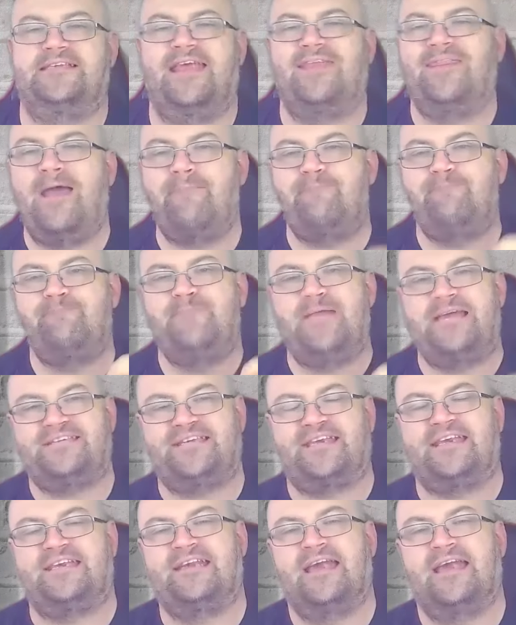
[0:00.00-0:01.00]
And that
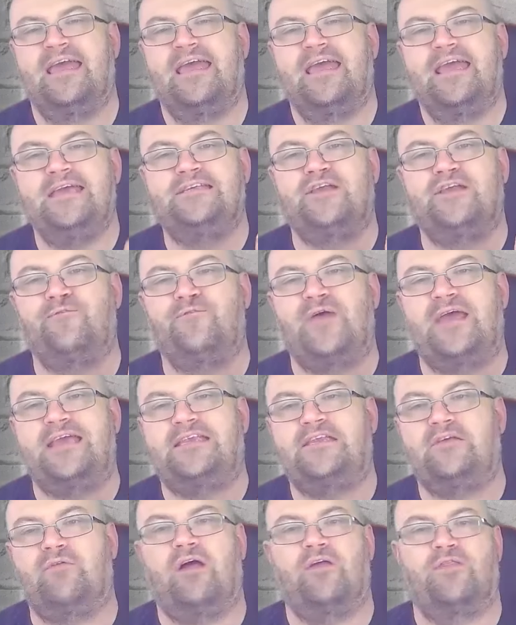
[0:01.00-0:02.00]
message is
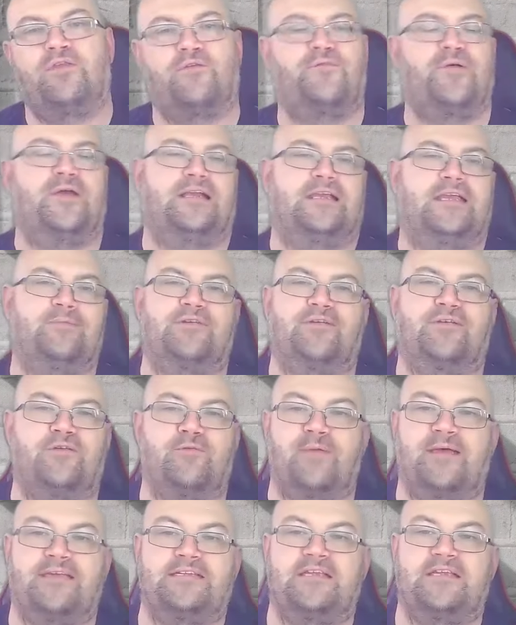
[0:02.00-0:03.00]
conveyed to other victims of
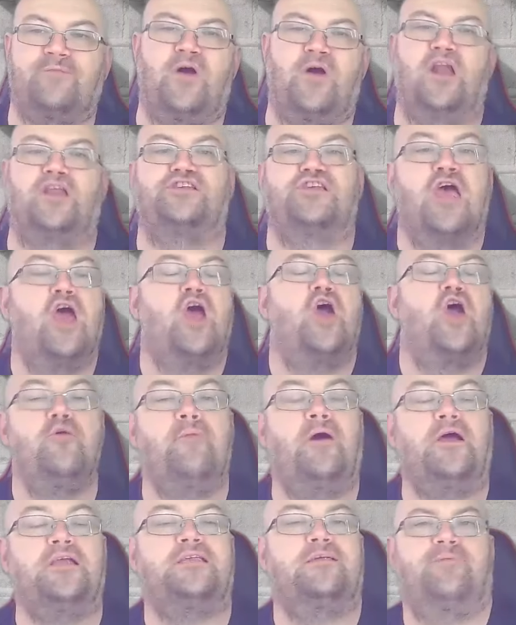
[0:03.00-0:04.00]
domestic violence who
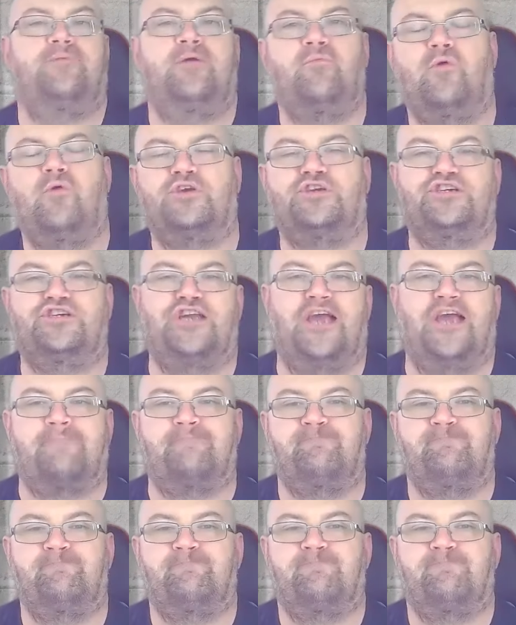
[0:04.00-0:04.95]
might have been watching.